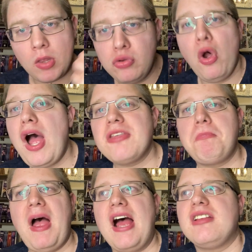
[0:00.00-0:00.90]
Not as
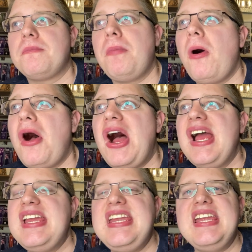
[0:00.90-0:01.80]
bad, but
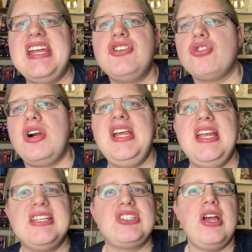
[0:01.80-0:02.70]
I
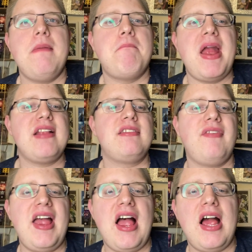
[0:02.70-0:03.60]
enjoy certain bits of it.